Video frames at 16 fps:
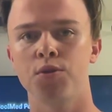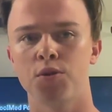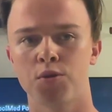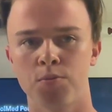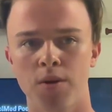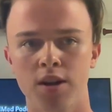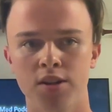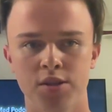
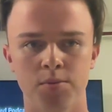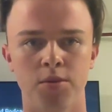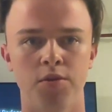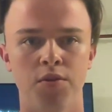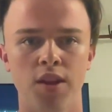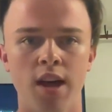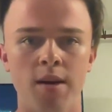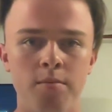responsible
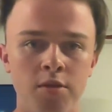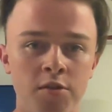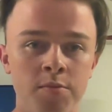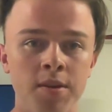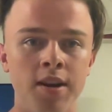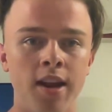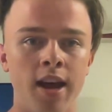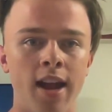for that
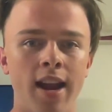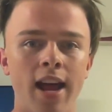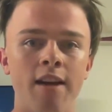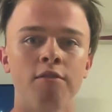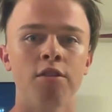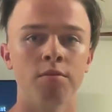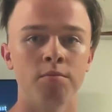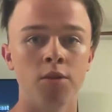movement at
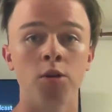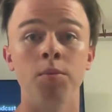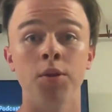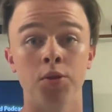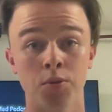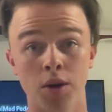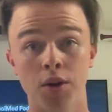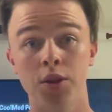every moment
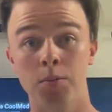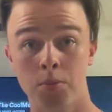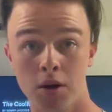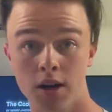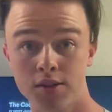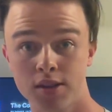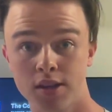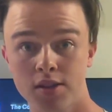throughout the
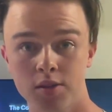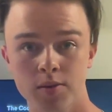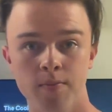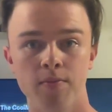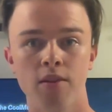process.